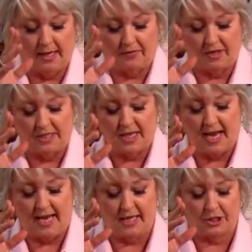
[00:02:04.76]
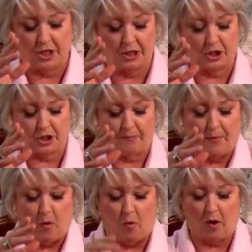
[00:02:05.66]
let this hand touch the
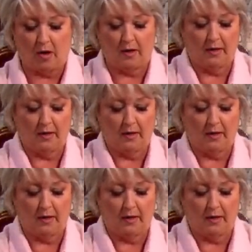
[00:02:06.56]
pork